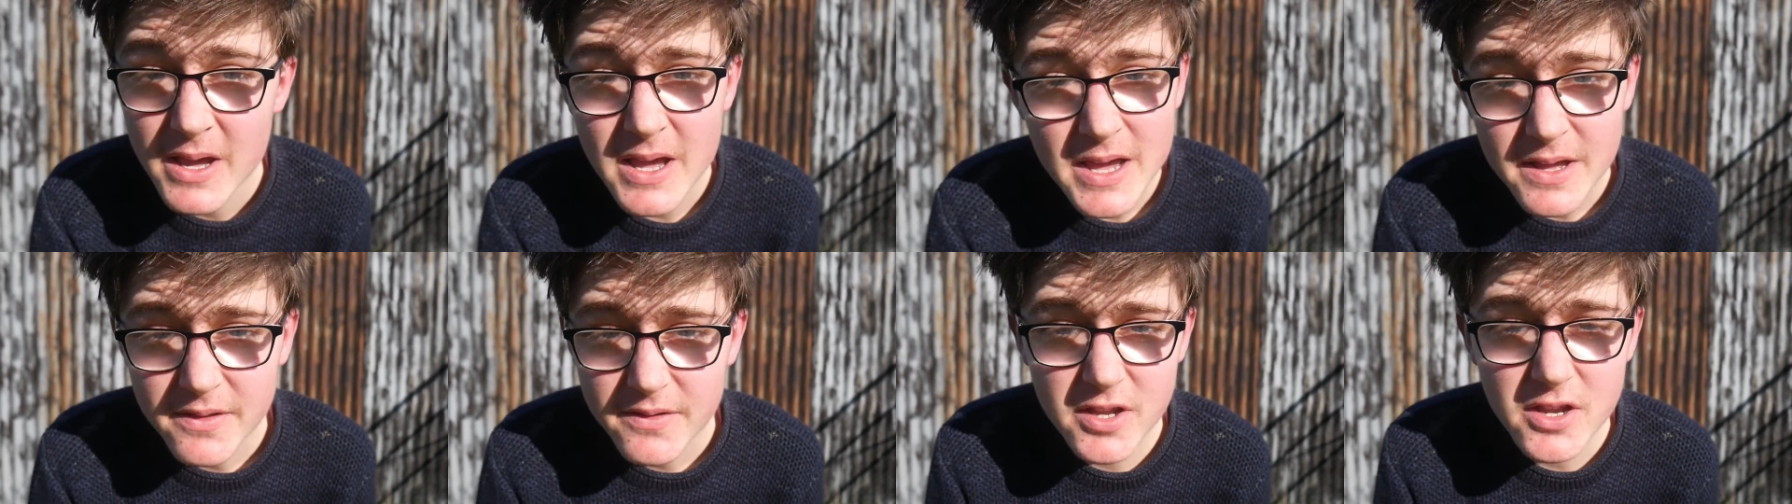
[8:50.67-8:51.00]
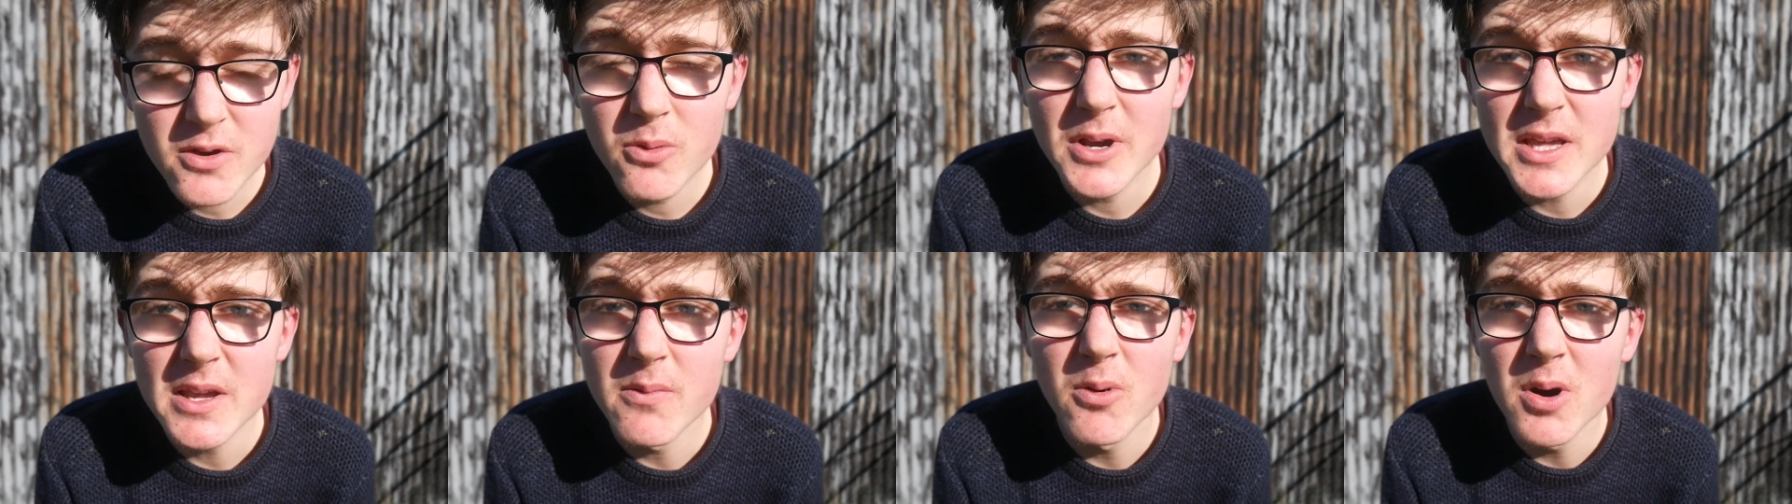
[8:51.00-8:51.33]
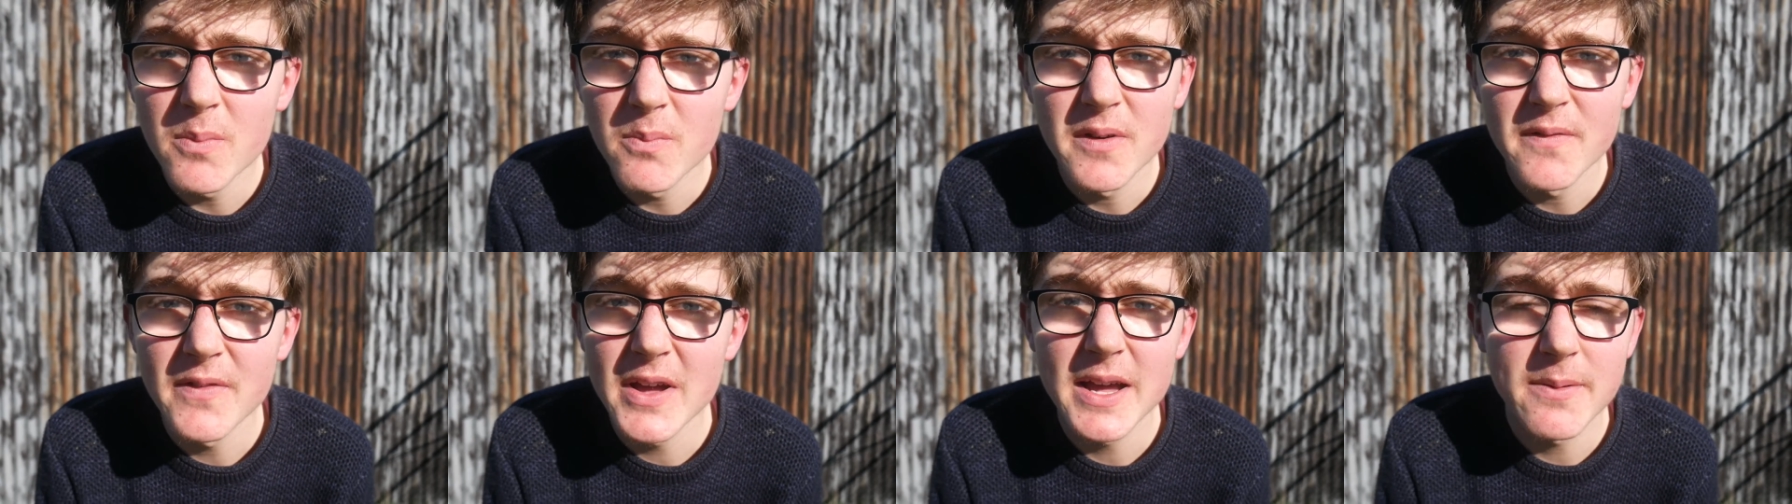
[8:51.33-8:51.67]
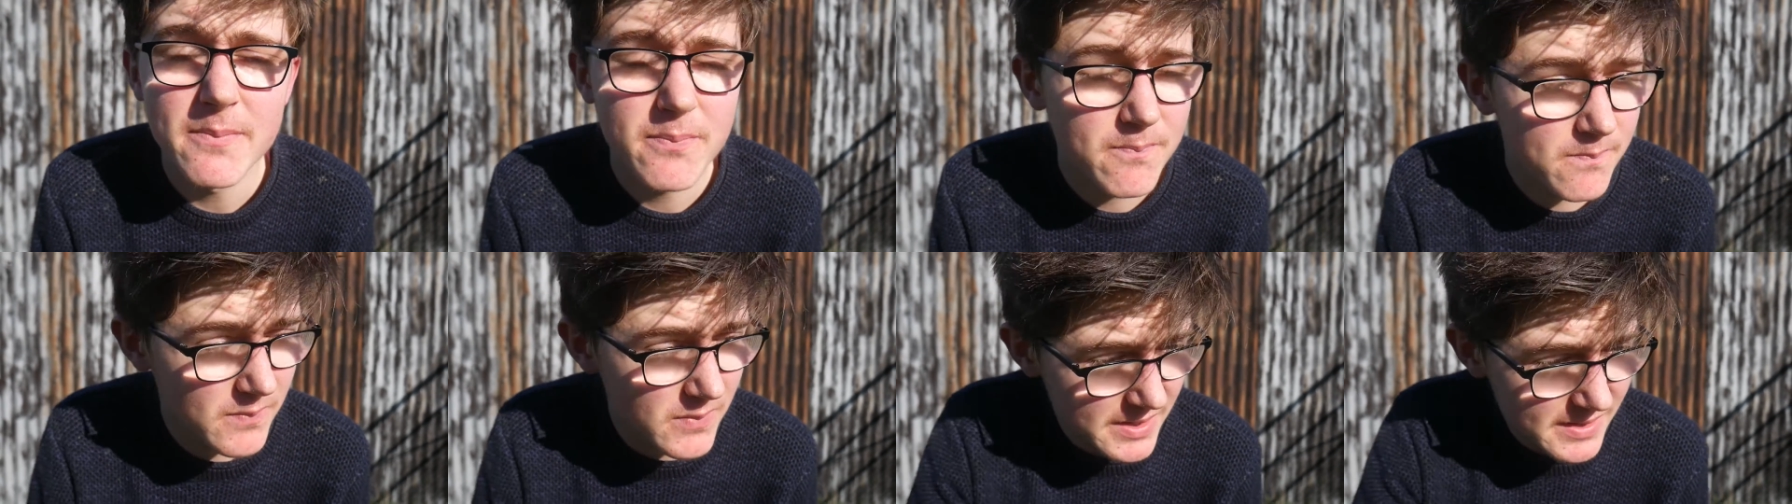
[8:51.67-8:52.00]
do what you want with it.
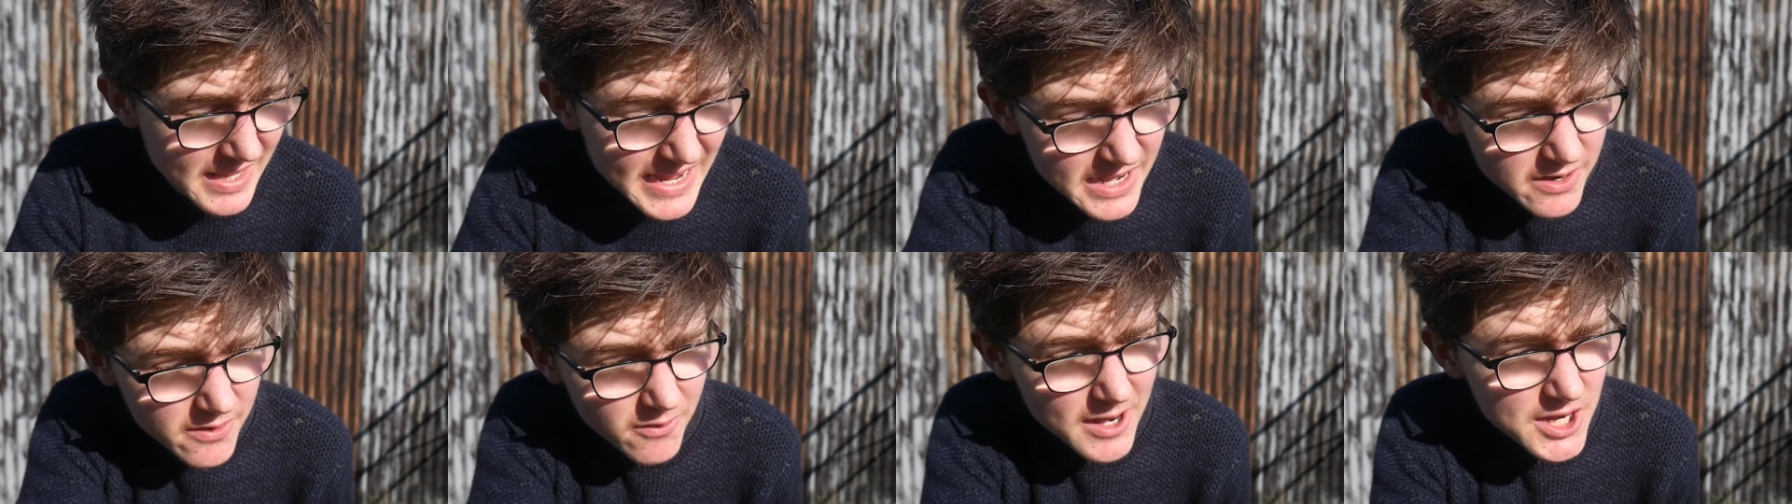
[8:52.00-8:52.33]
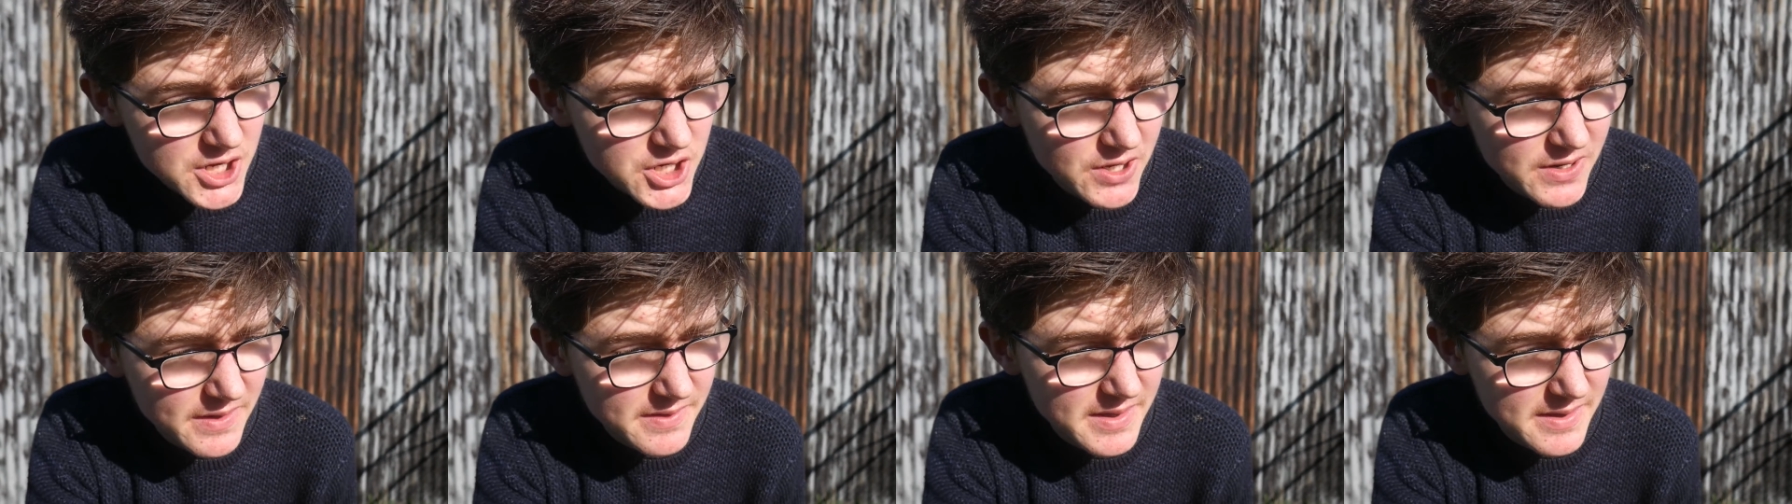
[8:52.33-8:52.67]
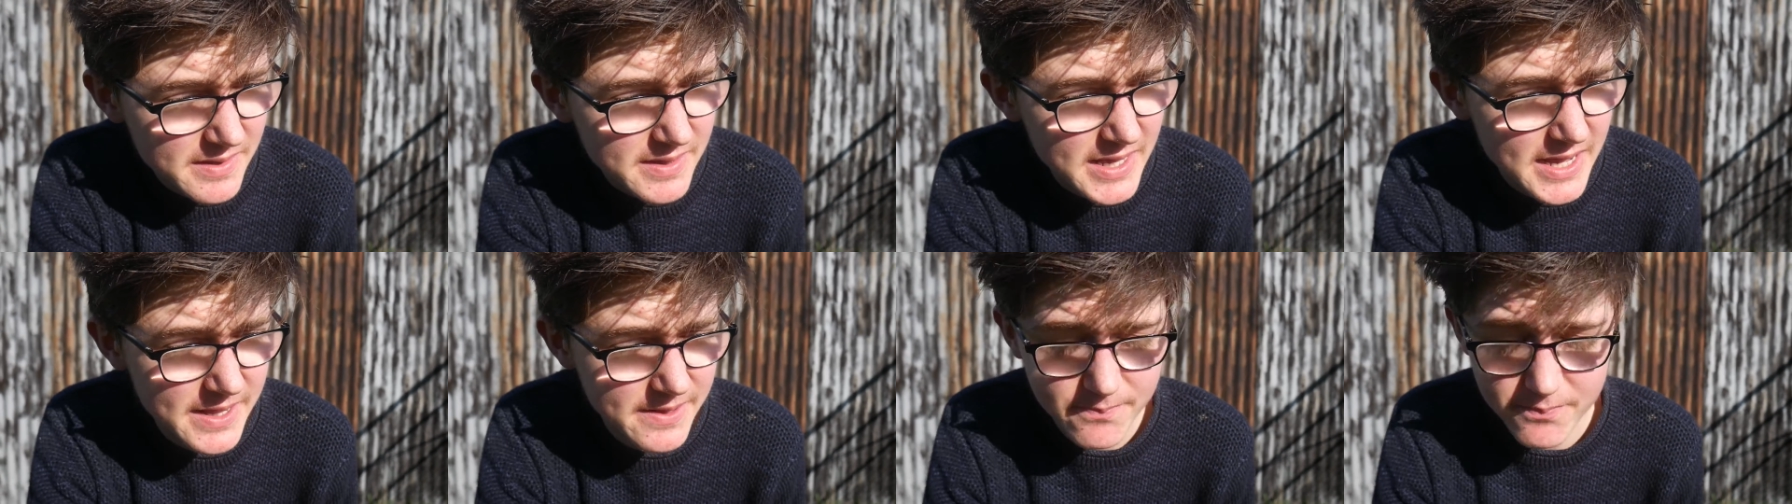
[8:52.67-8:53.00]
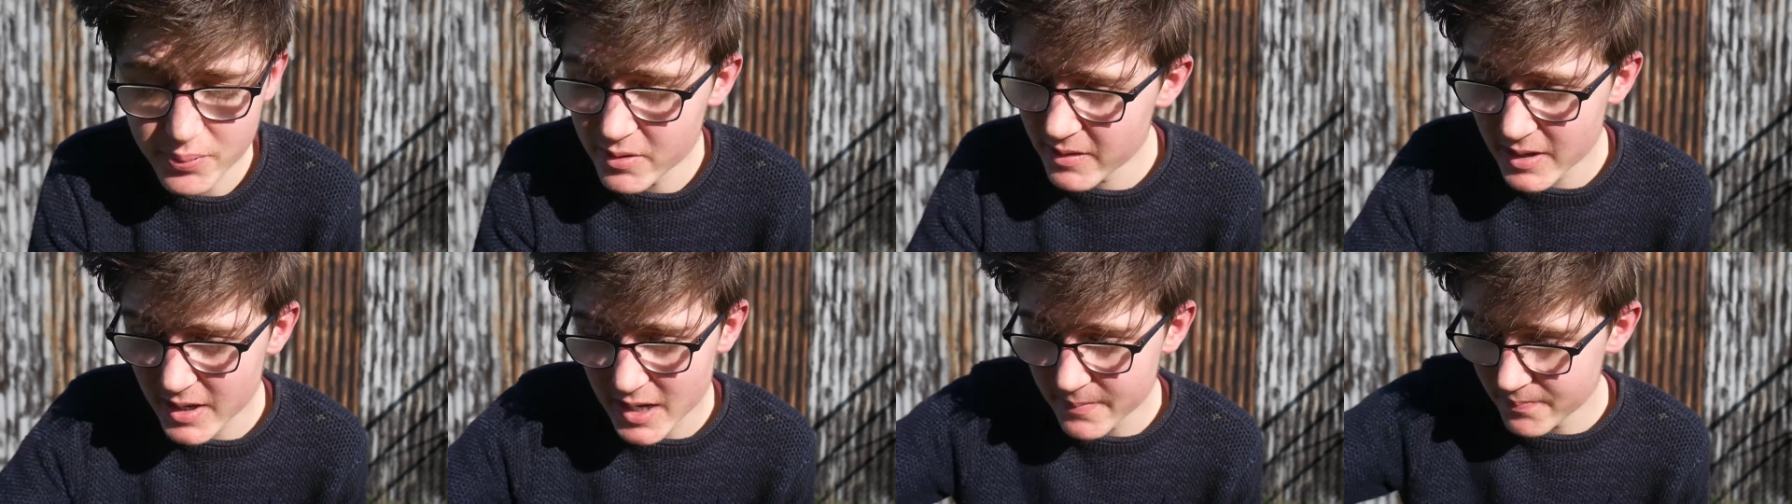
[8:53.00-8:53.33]
Decoration, as I said,
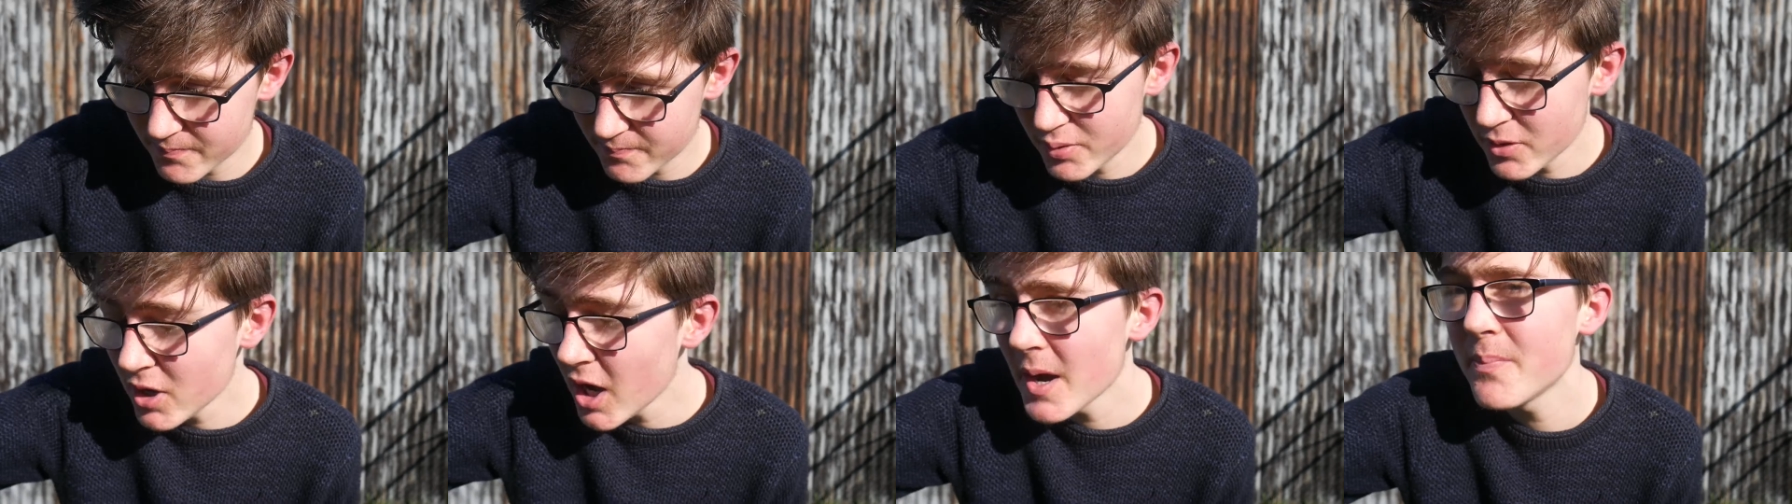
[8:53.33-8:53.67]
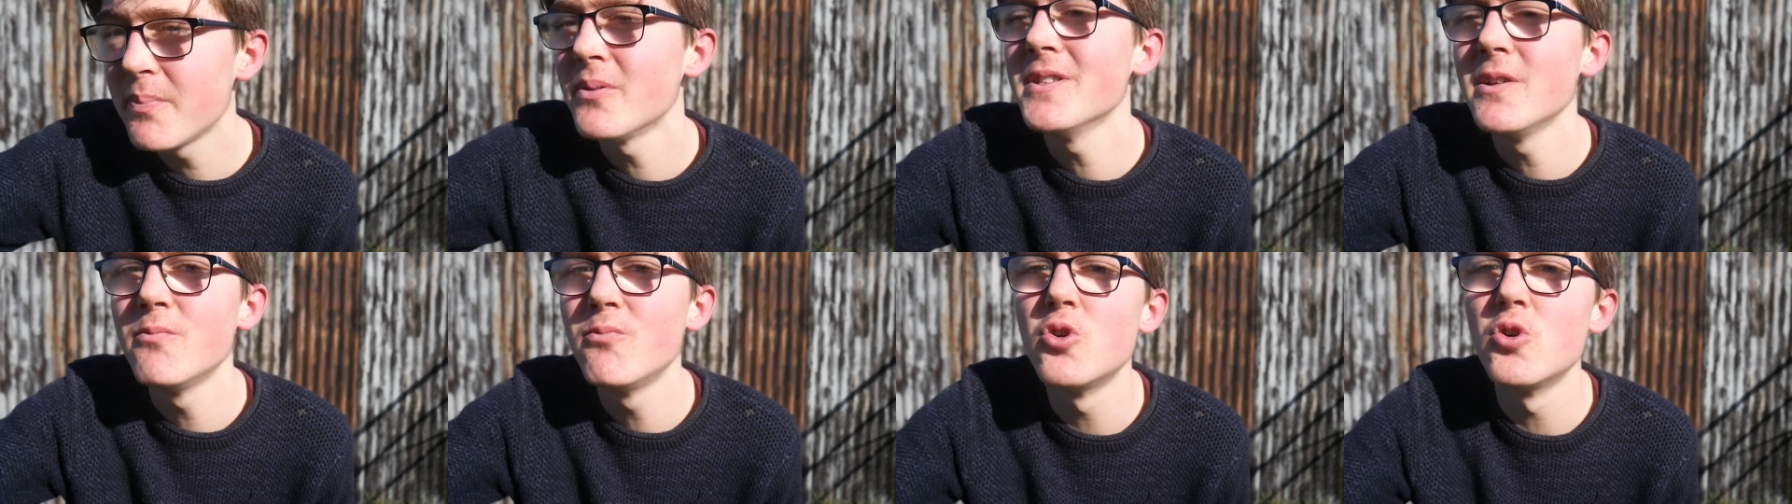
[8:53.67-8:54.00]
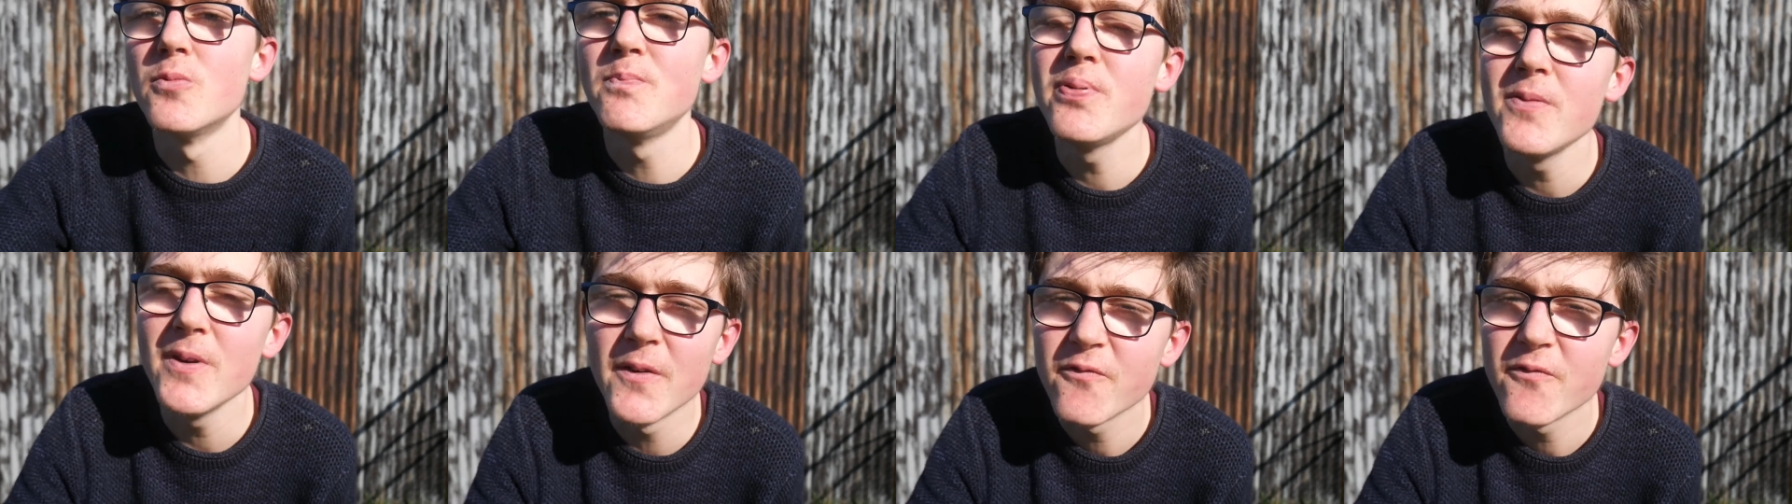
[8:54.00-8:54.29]
put up on the wall,